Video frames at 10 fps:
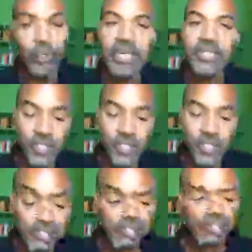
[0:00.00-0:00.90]

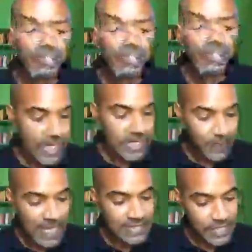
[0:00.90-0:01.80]
reconstructing the
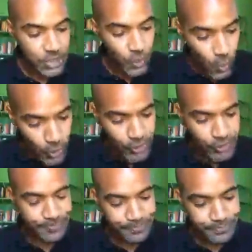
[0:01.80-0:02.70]
plantation
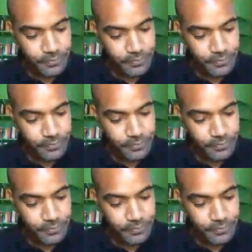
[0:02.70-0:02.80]
order.